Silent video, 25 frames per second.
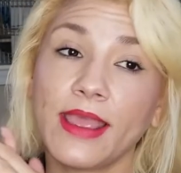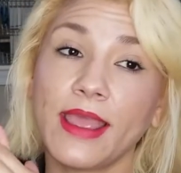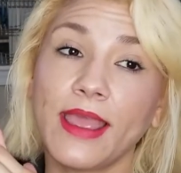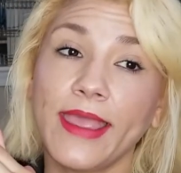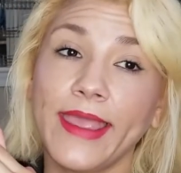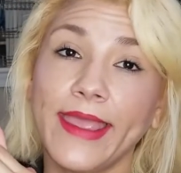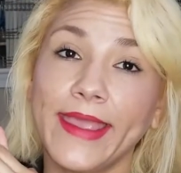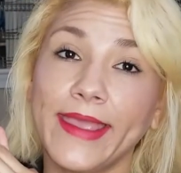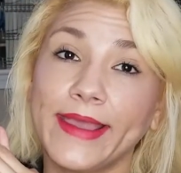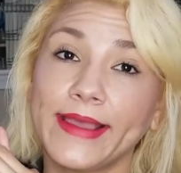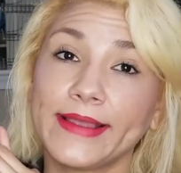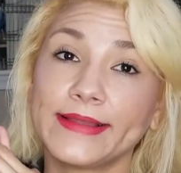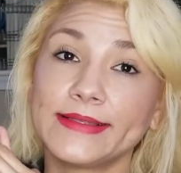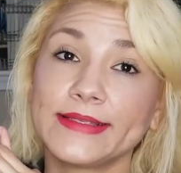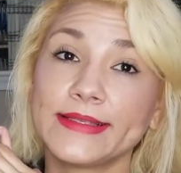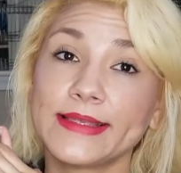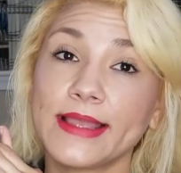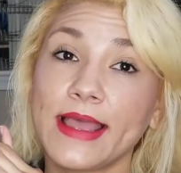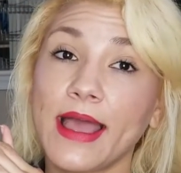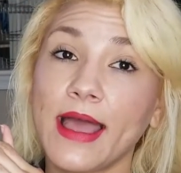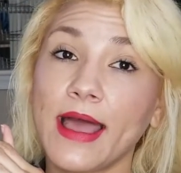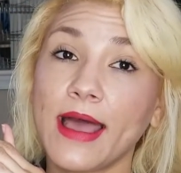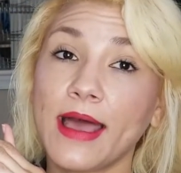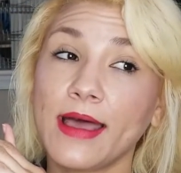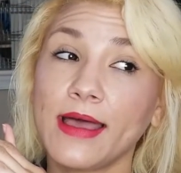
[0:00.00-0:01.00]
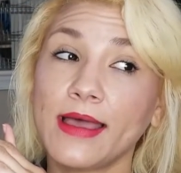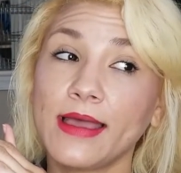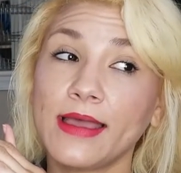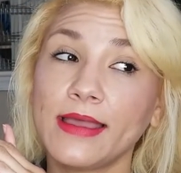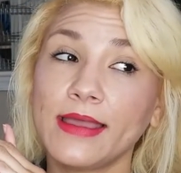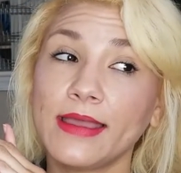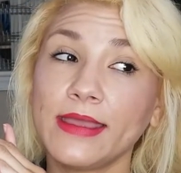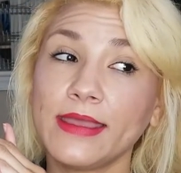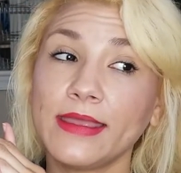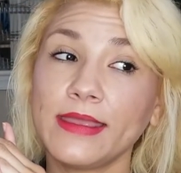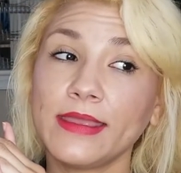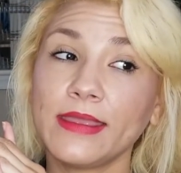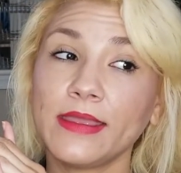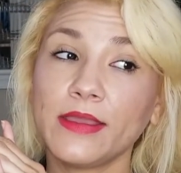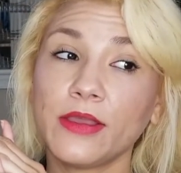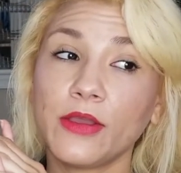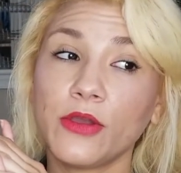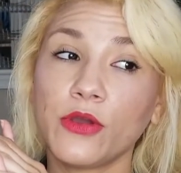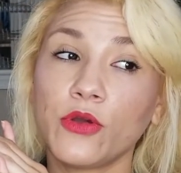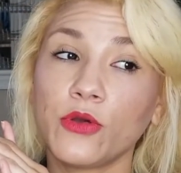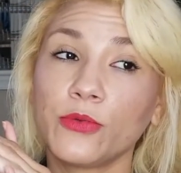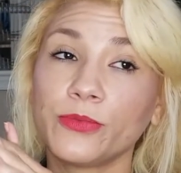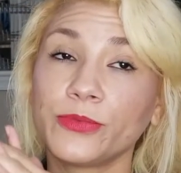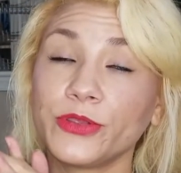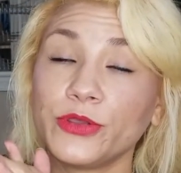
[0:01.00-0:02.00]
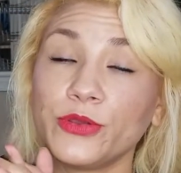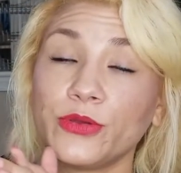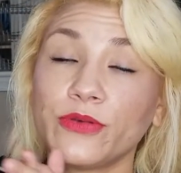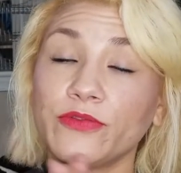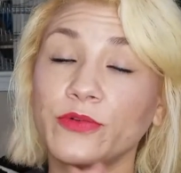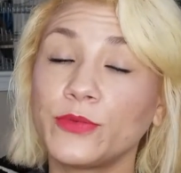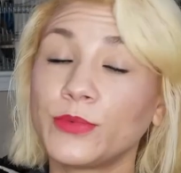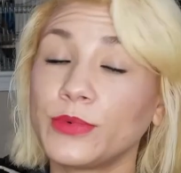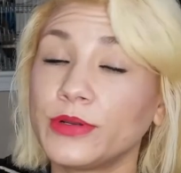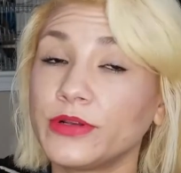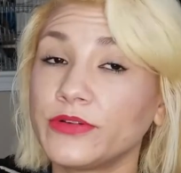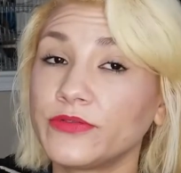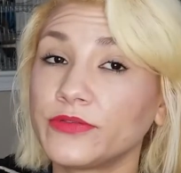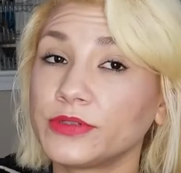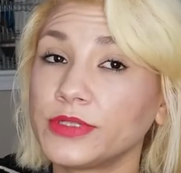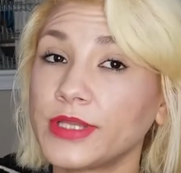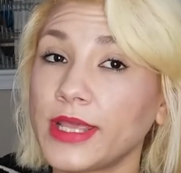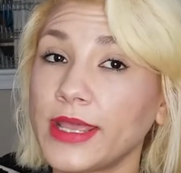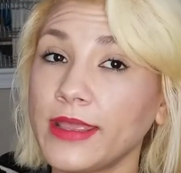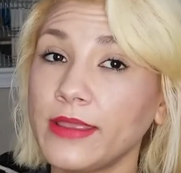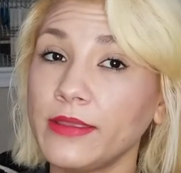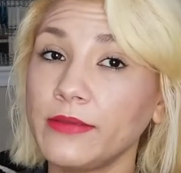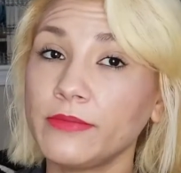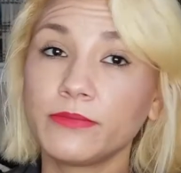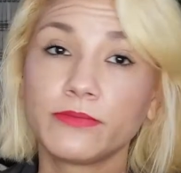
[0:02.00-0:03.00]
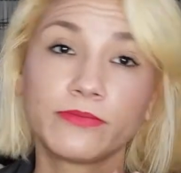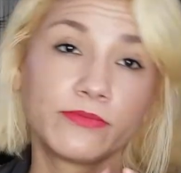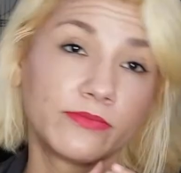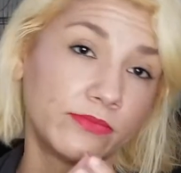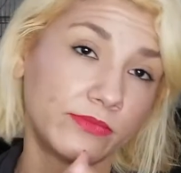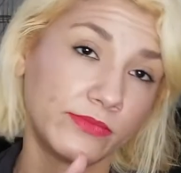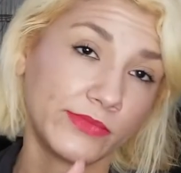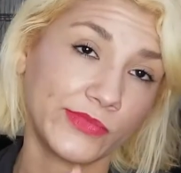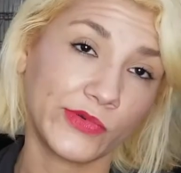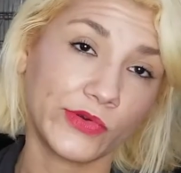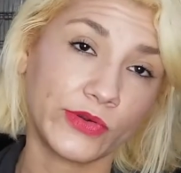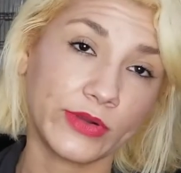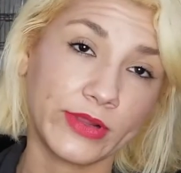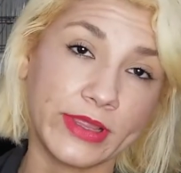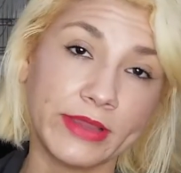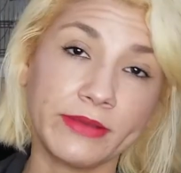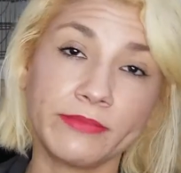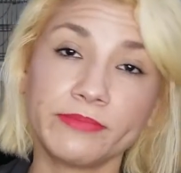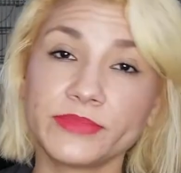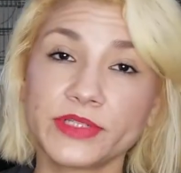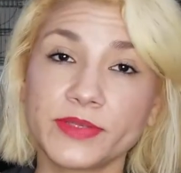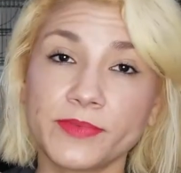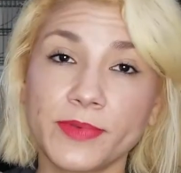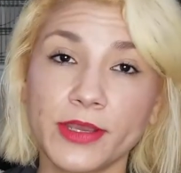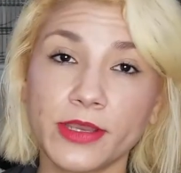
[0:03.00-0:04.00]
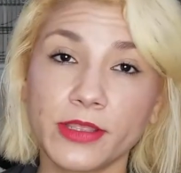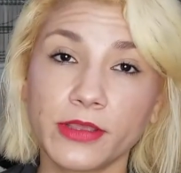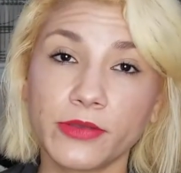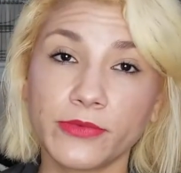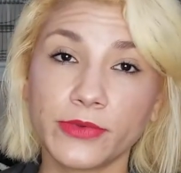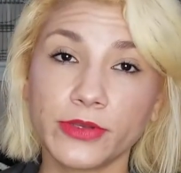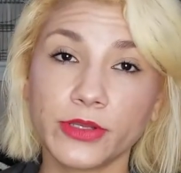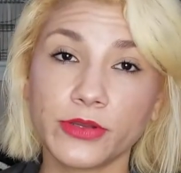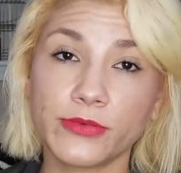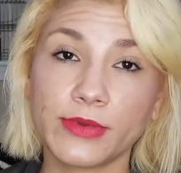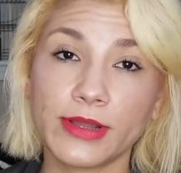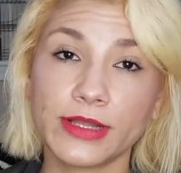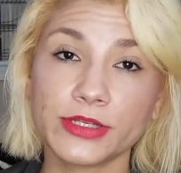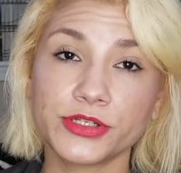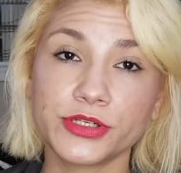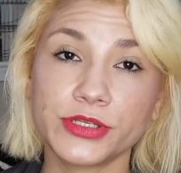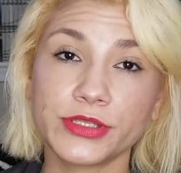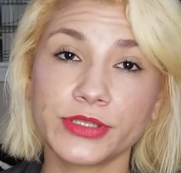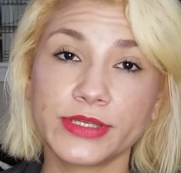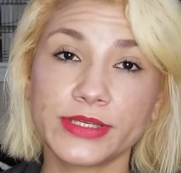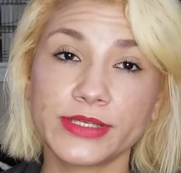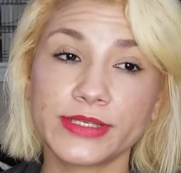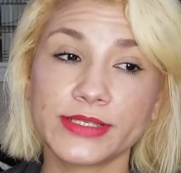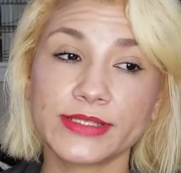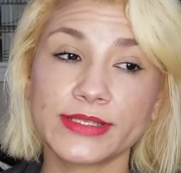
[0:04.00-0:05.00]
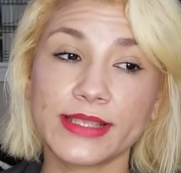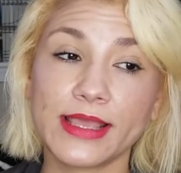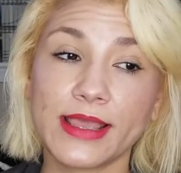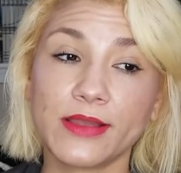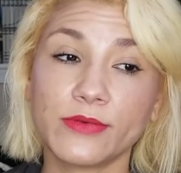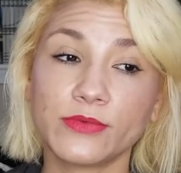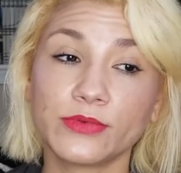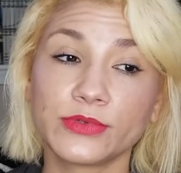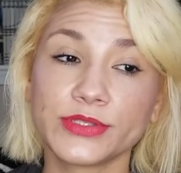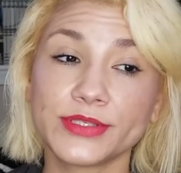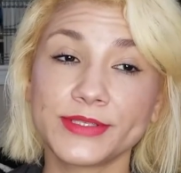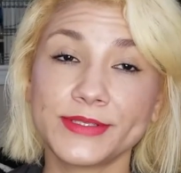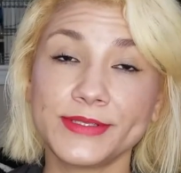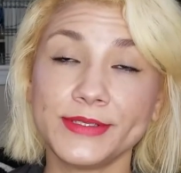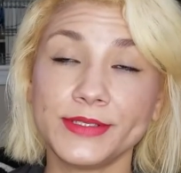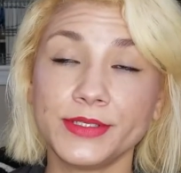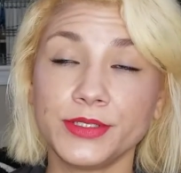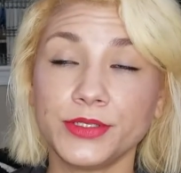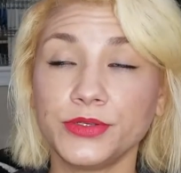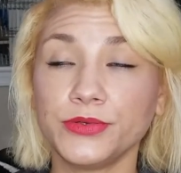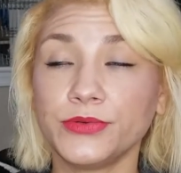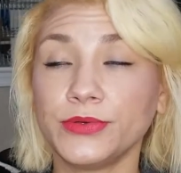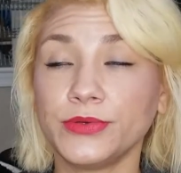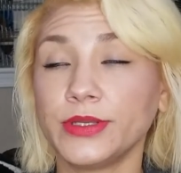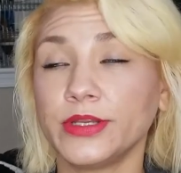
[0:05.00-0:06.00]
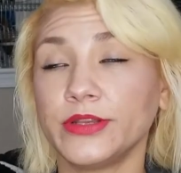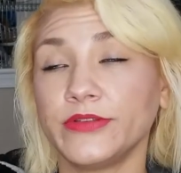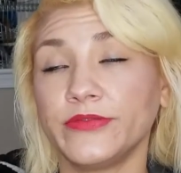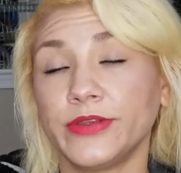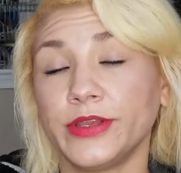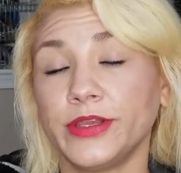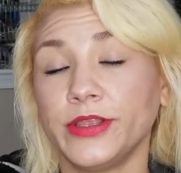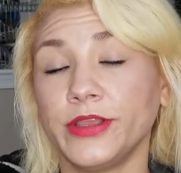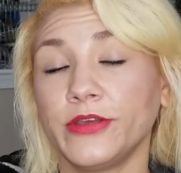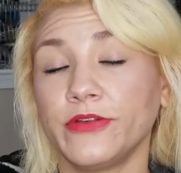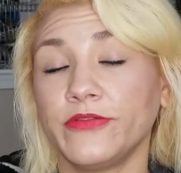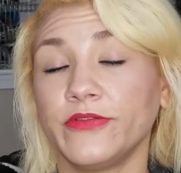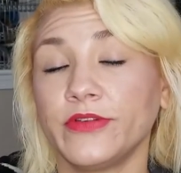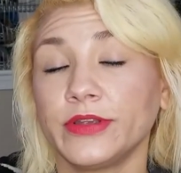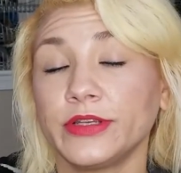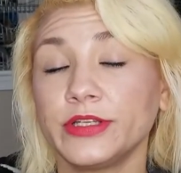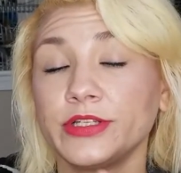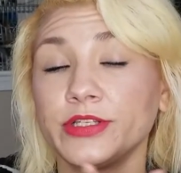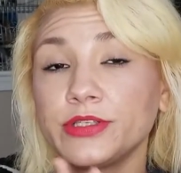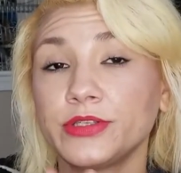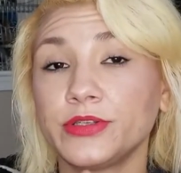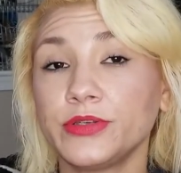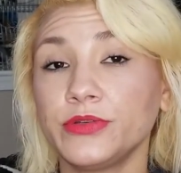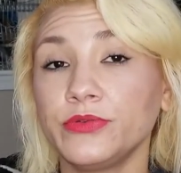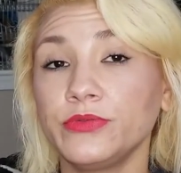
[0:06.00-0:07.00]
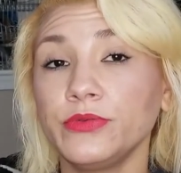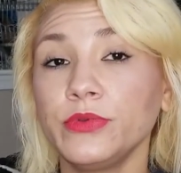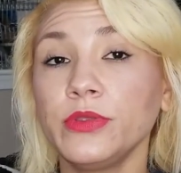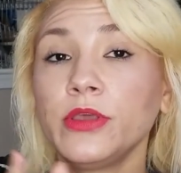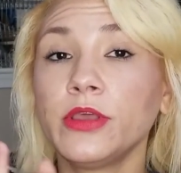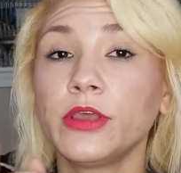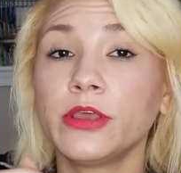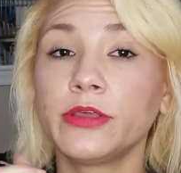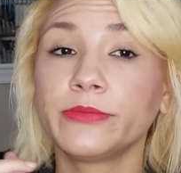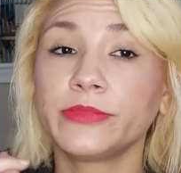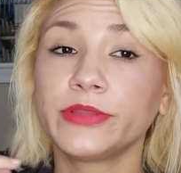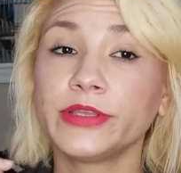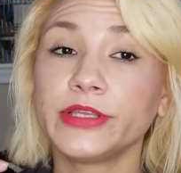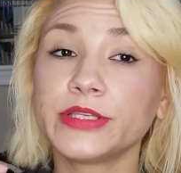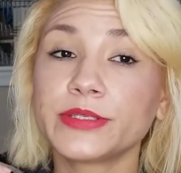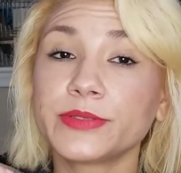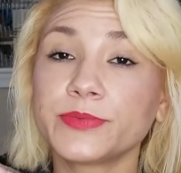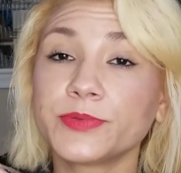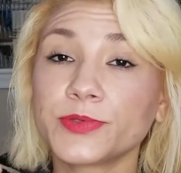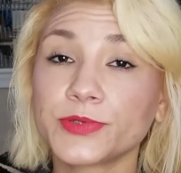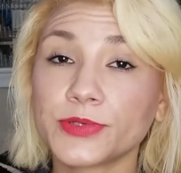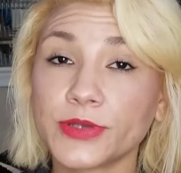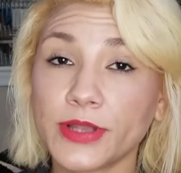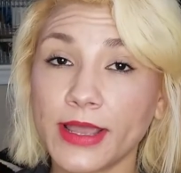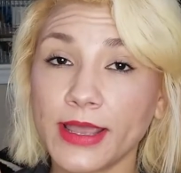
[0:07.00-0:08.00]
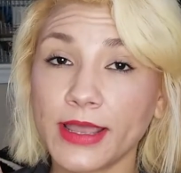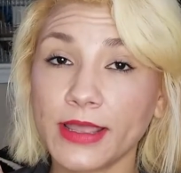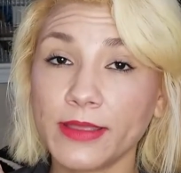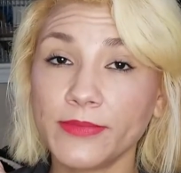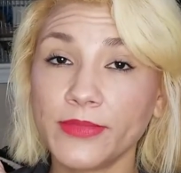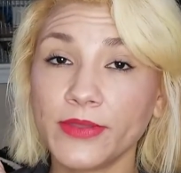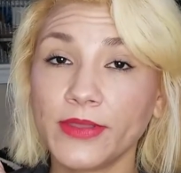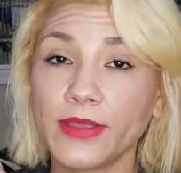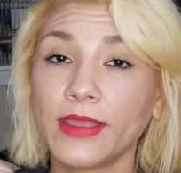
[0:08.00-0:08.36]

and I hope that you have a wonderful day or night, depending on when you're watching this. I will see you in a video very soon. Please subscribe.